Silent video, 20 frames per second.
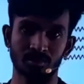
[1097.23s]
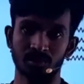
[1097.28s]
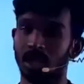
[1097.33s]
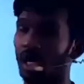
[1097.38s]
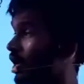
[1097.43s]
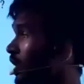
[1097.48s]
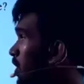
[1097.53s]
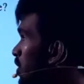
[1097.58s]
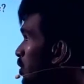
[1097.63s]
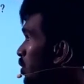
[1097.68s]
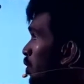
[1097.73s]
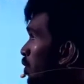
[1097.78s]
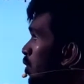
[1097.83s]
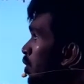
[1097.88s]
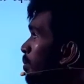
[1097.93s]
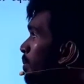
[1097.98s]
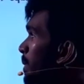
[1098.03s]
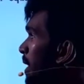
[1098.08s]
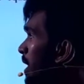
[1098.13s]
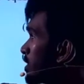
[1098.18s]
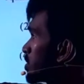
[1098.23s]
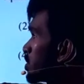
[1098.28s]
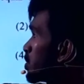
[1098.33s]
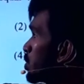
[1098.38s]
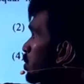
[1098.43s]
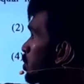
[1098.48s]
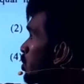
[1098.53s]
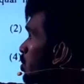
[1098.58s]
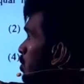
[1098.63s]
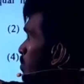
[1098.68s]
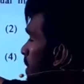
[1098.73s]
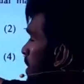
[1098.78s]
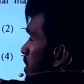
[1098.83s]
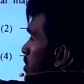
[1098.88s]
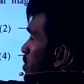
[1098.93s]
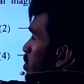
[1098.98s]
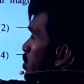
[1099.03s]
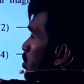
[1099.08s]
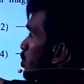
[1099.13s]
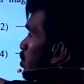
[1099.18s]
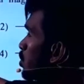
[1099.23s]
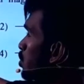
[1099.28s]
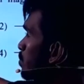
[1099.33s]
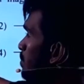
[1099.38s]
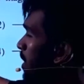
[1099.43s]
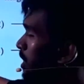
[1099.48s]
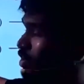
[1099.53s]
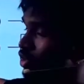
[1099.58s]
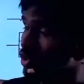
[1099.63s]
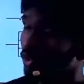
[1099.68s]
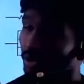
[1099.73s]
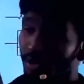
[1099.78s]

2 plus 2 plus 2 plus 2, we